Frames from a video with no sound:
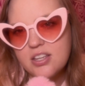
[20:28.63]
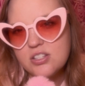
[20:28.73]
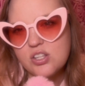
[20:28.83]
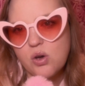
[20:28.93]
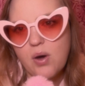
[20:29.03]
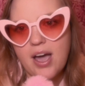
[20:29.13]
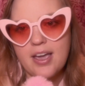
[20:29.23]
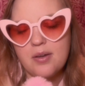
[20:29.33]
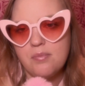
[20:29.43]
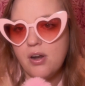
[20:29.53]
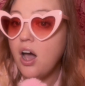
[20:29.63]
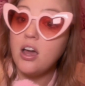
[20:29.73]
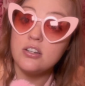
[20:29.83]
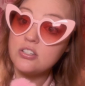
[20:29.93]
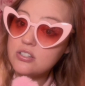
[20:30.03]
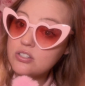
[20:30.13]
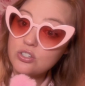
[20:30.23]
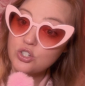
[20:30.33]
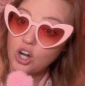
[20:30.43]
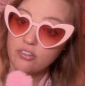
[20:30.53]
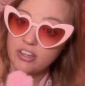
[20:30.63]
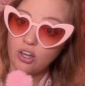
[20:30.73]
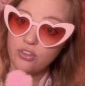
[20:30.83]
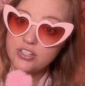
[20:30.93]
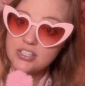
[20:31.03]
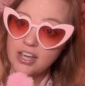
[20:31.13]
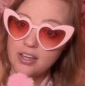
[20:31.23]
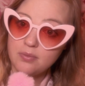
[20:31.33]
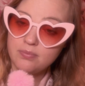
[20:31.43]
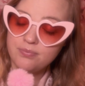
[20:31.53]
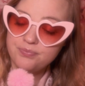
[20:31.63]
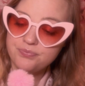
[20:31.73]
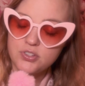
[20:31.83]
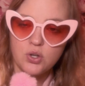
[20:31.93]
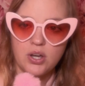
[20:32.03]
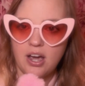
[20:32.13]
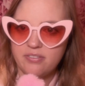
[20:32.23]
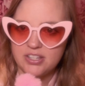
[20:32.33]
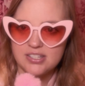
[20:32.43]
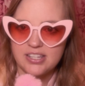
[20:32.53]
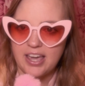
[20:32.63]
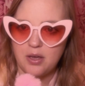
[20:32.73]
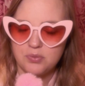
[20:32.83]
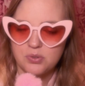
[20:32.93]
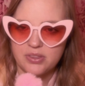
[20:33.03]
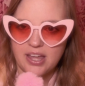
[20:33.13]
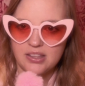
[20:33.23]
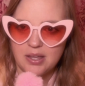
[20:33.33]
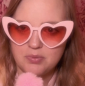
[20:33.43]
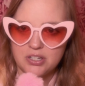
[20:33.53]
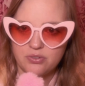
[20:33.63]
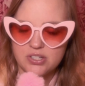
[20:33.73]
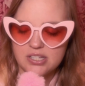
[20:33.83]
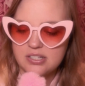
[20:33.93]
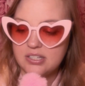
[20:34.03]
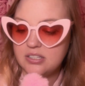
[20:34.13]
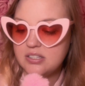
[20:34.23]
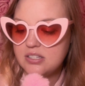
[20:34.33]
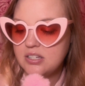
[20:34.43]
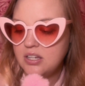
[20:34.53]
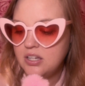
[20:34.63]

So I am not starving all the time. So it obviously helps with that leptin resistance.